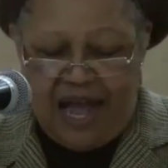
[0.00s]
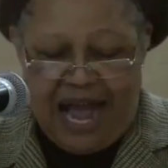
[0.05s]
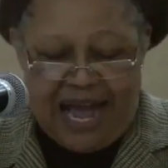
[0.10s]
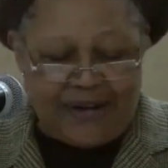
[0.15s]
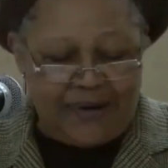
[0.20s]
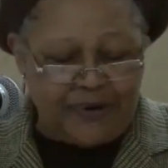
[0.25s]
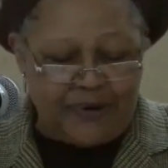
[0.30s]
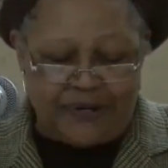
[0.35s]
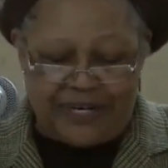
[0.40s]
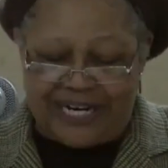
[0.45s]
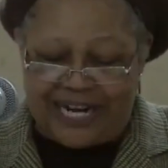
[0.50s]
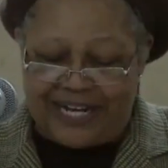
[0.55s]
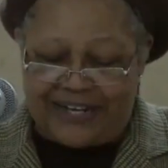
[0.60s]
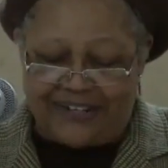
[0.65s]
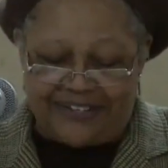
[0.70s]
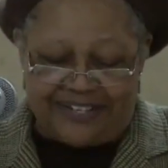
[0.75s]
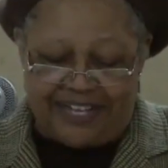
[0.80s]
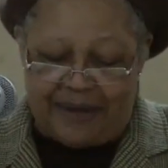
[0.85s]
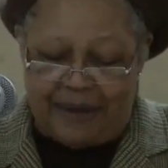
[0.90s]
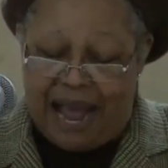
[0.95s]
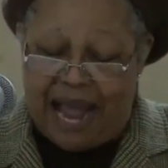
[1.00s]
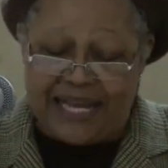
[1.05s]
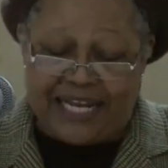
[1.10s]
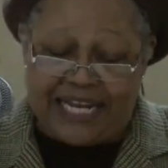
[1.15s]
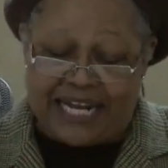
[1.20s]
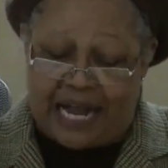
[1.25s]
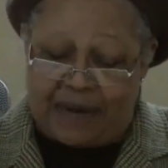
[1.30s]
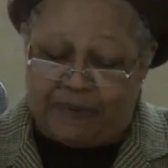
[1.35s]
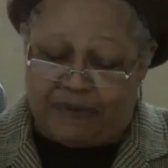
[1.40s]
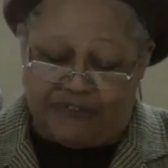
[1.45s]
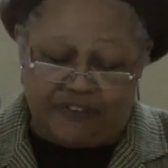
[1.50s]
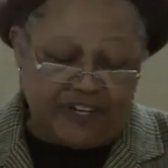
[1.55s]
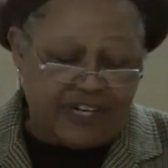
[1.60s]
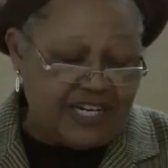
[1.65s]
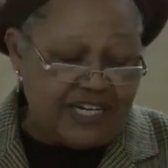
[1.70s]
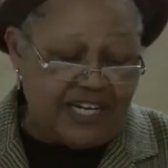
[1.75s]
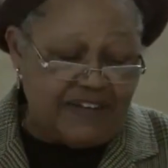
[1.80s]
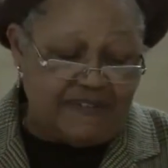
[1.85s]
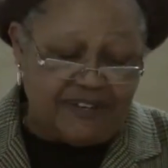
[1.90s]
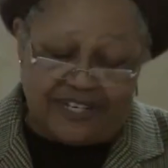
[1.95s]
I don't know that I can say it. I think I prefer to
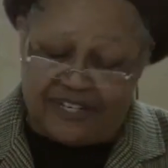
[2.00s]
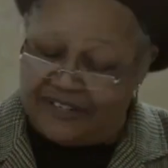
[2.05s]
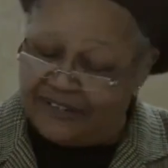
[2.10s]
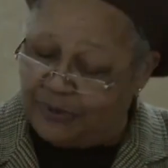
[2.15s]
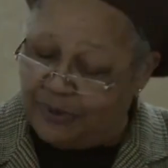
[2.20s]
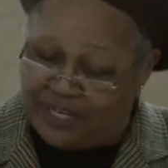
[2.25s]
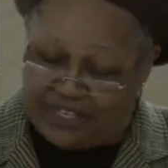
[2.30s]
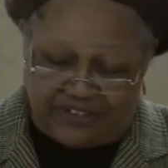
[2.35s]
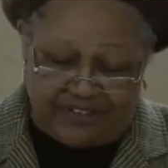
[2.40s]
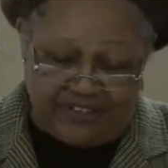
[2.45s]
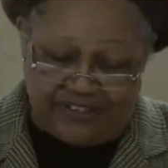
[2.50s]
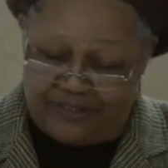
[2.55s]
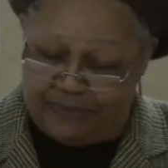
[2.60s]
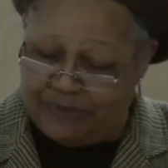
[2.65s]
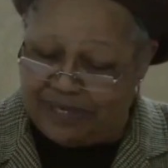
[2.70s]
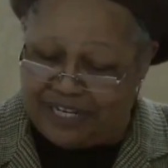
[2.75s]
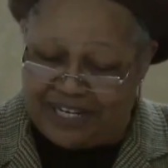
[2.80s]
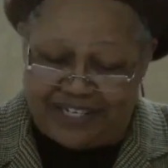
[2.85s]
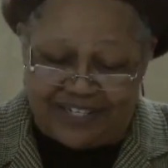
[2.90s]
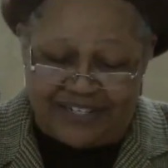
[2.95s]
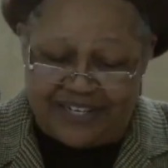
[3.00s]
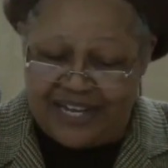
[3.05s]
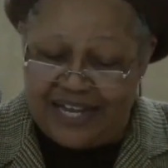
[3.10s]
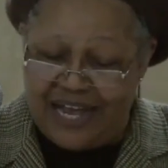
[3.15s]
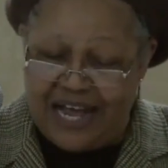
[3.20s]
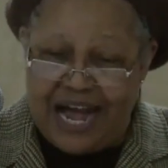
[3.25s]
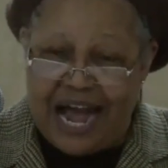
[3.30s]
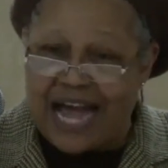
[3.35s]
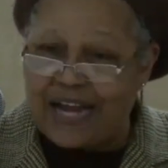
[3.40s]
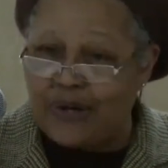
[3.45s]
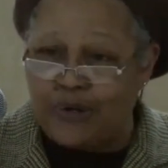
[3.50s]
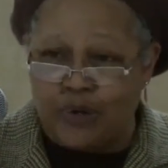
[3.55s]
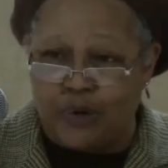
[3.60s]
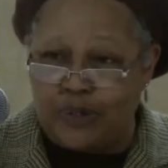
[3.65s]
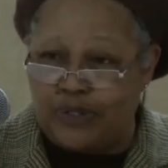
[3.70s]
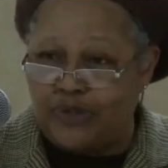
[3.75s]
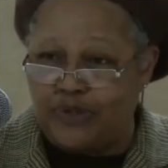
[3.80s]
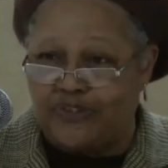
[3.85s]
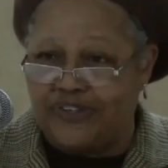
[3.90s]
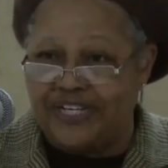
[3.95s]
leave it to questions because I don't know
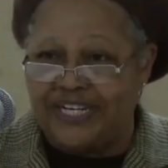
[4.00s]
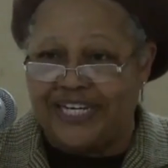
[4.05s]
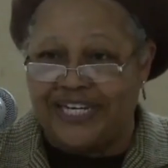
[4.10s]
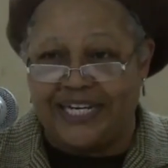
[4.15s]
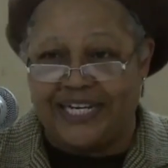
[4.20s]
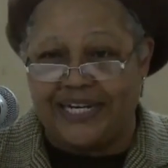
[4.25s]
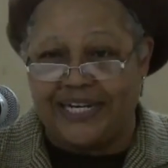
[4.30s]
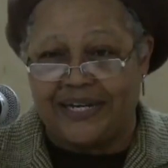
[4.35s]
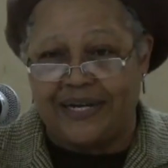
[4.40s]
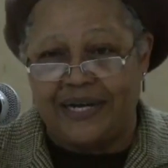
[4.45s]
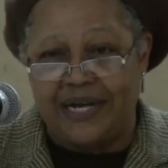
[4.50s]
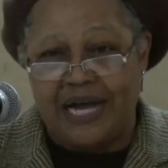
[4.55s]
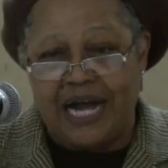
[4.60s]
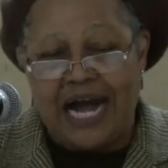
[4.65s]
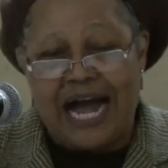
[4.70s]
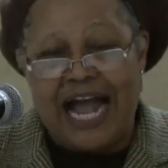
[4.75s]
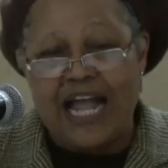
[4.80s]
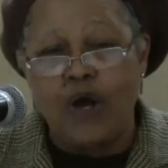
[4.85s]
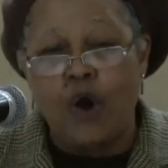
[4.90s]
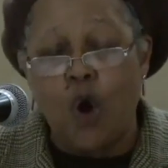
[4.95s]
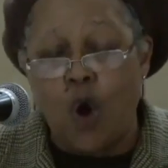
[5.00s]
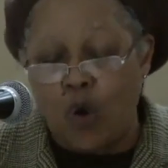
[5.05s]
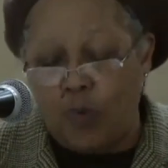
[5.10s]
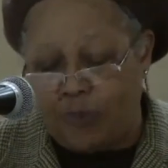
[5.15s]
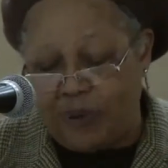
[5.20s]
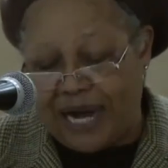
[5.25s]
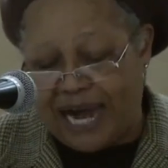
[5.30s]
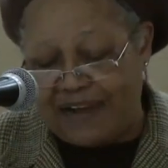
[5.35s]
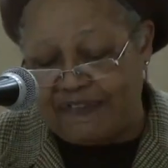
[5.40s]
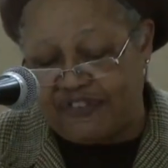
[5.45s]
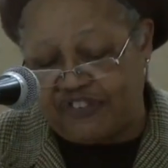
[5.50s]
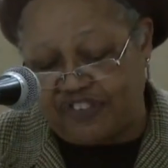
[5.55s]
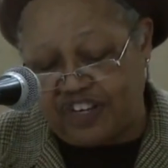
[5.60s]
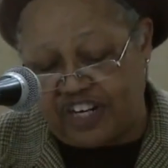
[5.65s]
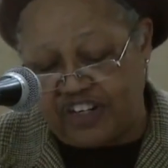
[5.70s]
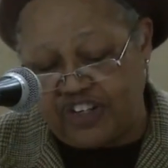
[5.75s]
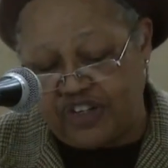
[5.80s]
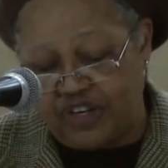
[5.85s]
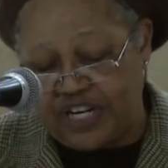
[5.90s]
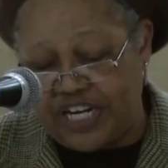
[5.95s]
what you're thinking. I hope I've
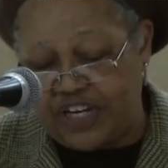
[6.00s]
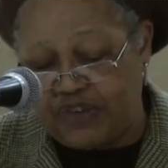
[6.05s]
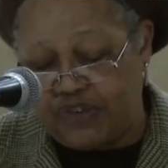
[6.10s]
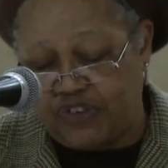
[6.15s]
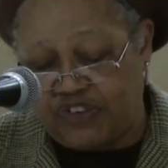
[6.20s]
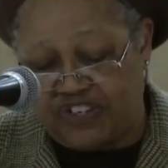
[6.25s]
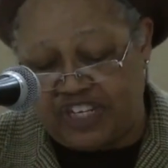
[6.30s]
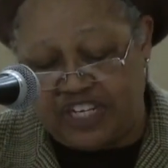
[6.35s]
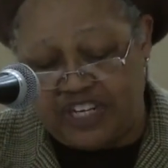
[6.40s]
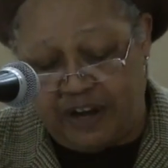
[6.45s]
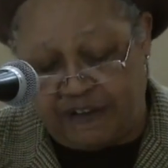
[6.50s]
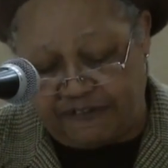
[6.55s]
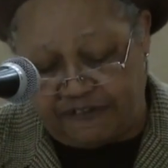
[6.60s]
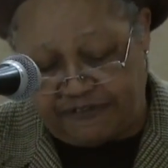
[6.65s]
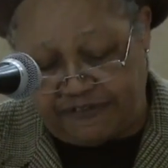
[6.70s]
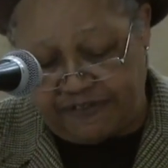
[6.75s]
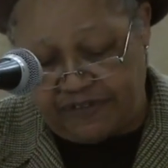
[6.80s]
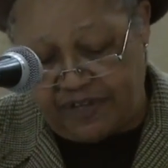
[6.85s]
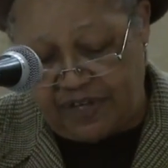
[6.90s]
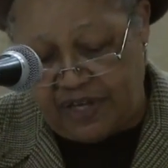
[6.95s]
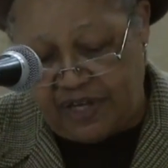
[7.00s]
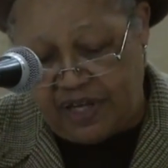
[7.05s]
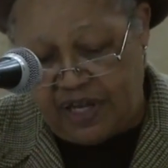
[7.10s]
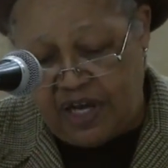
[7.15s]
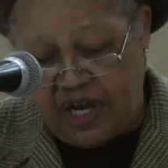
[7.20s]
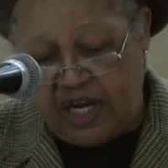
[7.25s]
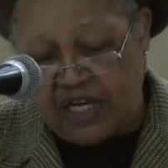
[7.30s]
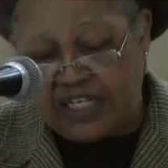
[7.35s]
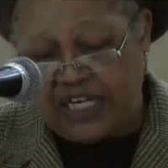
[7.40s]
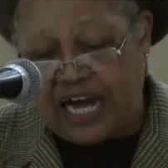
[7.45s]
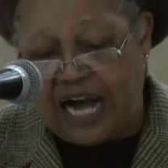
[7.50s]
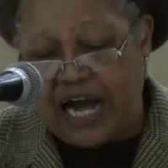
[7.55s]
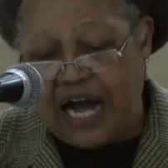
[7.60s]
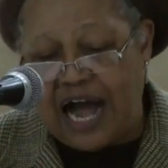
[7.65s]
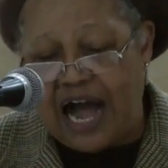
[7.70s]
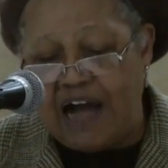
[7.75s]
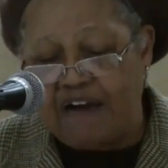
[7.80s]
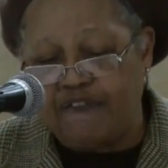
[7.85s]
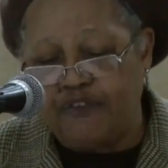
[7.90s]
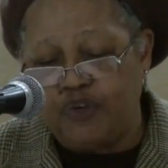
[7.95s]
stirred your interest enough to
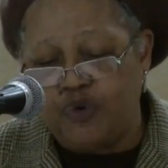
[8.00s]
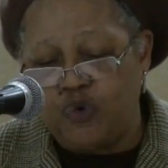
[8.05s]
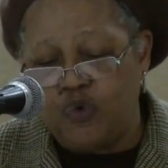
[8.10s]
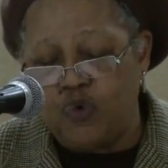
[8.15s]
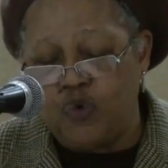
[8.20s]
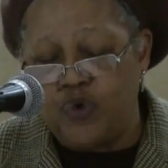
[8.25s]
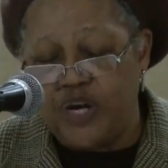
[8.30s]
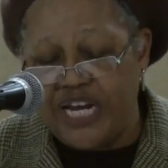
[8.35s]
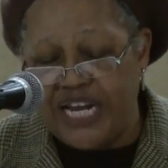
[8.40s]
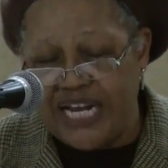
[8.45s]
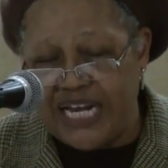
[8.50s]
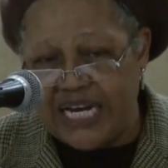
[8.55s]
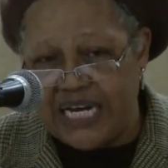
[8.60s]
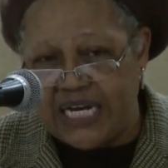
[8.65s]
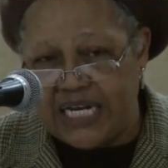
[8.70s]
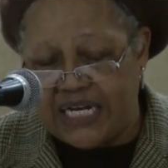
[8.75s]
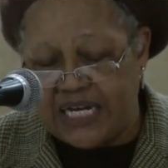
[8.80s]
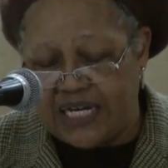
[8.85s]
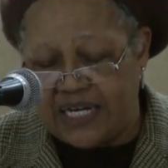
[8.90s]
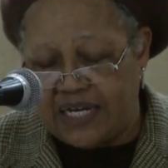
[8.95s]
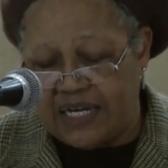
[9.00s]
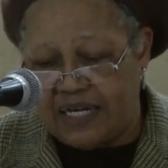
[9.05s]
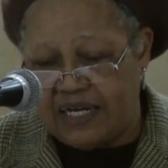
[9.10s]
have you read